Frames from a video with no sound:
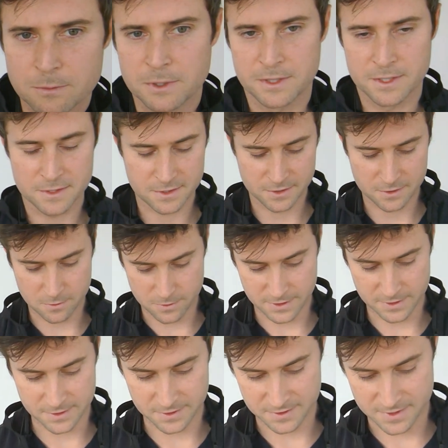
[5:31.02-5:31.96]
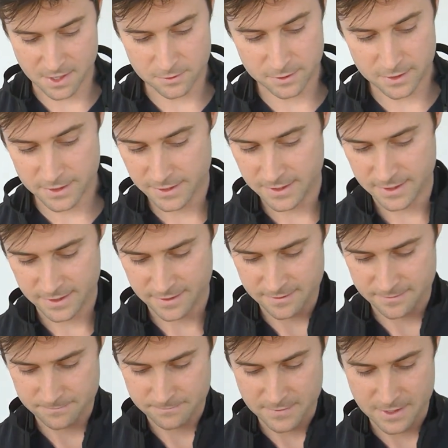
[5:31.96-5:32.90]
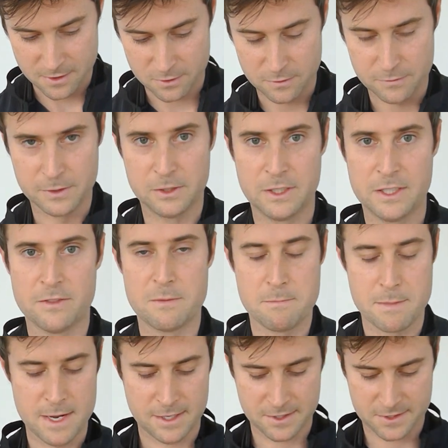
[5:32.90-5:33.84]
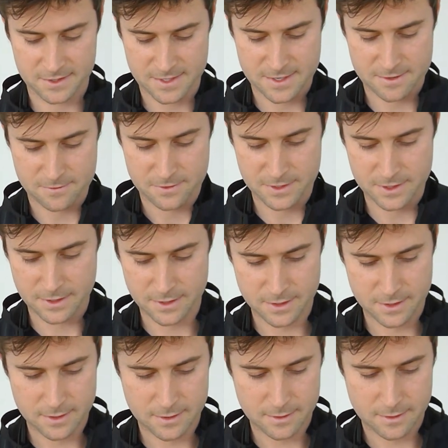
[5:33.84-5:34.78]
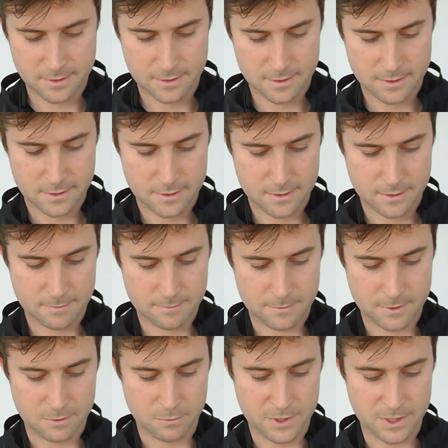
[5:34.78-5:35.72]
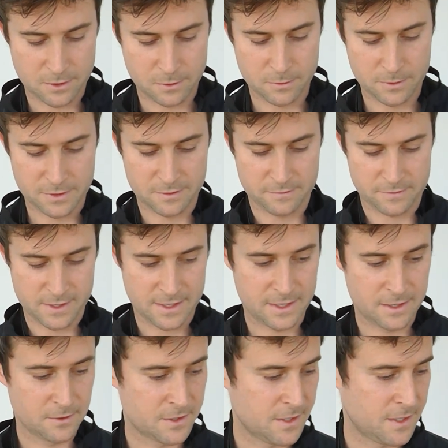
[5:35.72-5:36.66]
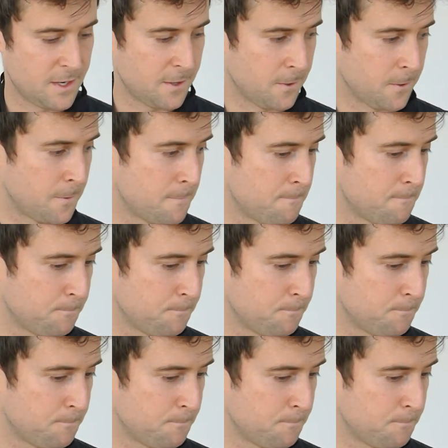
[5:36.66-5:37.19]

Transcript: what this is going to sound like. I don't know if it'll even make a sound, but we are going to find out together.